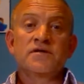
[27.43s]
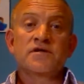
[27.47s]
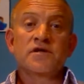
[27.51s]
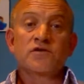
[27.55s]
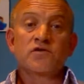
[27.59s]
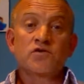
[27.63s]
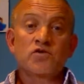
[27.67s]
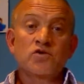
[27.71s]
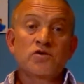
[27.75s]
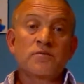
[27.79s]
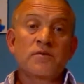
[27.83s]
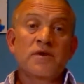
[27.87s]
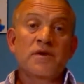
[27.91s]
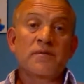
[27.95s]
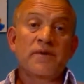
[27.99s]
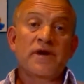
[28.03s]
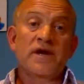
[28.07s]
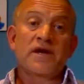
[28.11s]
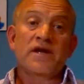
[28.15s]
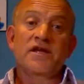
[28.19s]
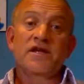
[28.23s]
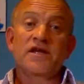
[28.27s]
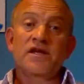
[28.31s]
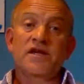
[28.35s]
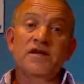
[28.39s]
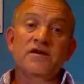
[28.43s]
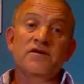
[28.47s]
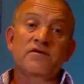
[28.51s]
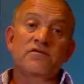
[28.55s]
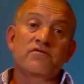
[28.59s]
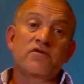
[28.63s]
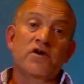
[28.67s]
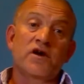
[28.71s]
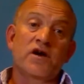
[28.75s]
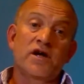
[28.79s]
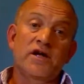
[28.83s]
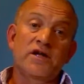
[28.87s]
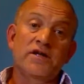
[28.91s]
So it took me about a year to
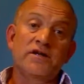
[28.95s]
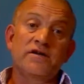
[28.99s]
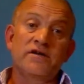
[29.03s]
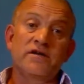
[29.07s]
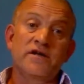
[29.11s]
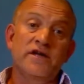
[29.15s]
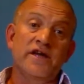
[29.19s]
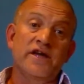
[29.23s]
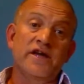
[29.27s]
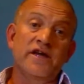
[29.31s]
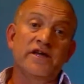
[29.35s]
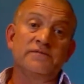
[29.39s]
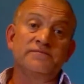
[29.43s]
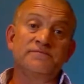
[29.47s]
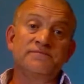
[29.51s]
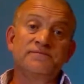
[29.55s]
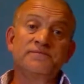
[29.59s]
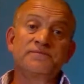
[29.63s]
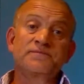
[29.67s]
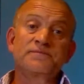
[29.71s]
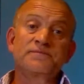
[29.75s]
write, and